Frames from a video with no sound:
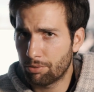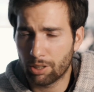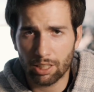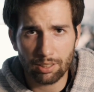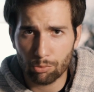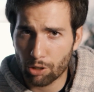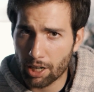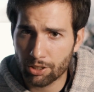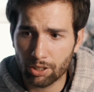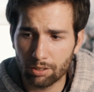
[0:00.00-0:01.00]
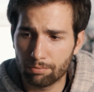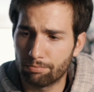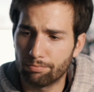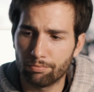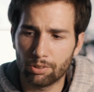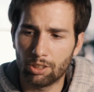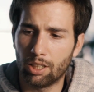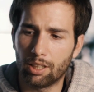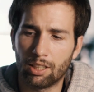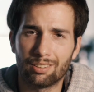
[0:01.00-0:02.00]
if you get some traction, you're
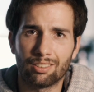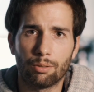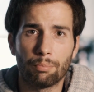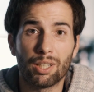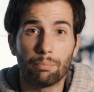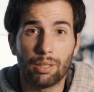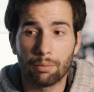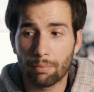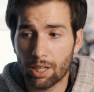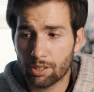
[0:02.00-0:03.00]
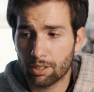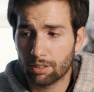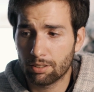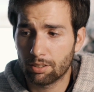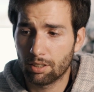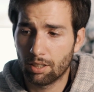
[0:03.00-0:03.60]
gonna start being mentioned.